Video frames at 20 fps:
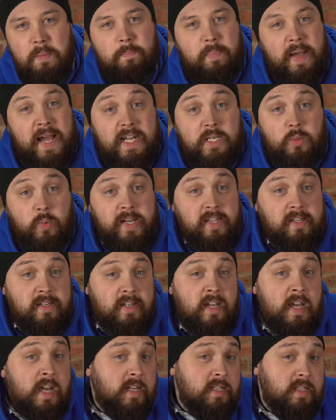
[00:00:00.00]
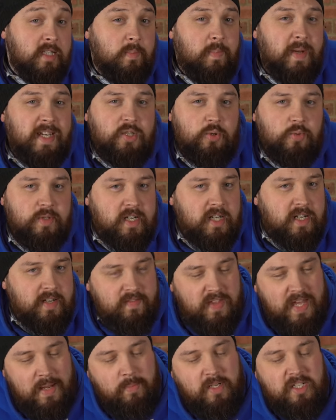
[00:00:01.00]
Bad weather just makes your
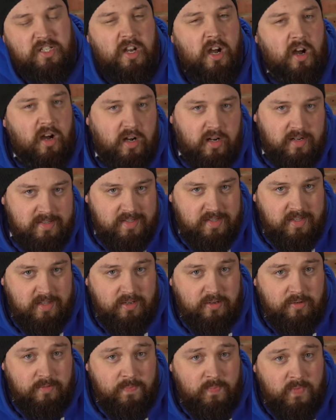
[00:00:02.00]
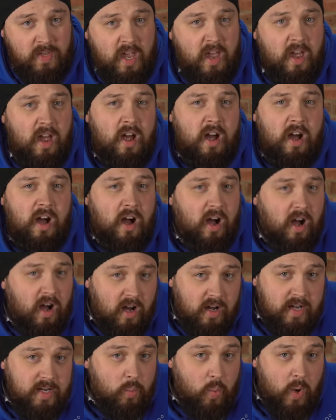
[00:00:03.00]
dive that much harder though.
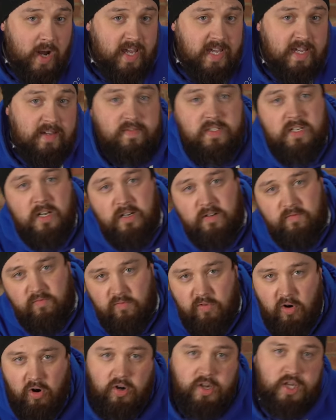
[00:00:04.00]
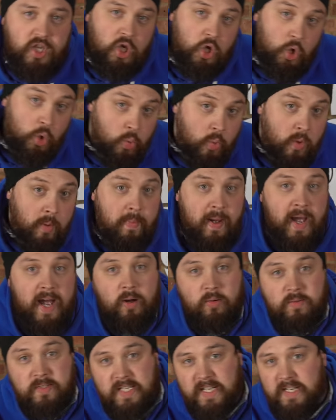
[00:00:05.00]
High waves kind of rock you
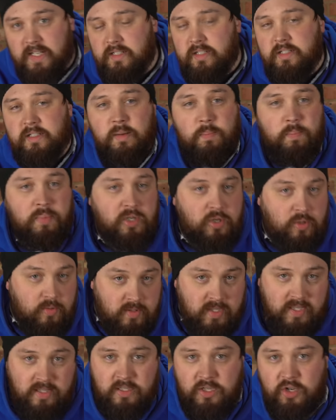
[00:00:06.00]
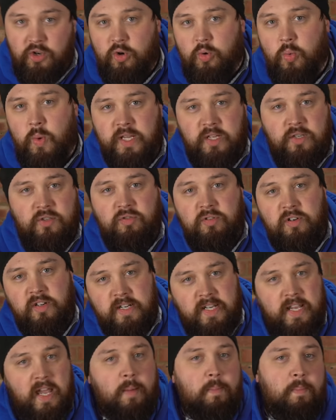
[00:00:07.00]
about and it just abuses you when you're trying
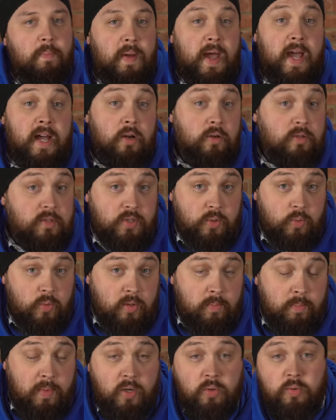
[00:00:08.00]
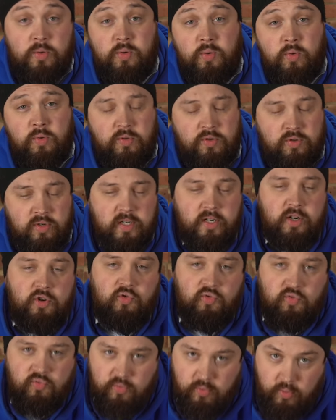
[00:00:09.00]
to get back onto a boat or trying to
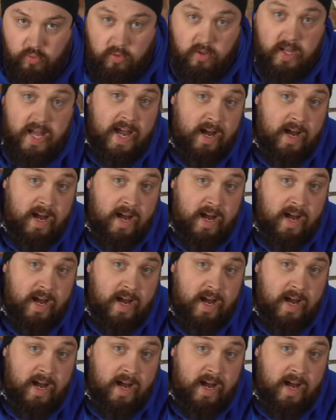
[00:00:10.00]
crawl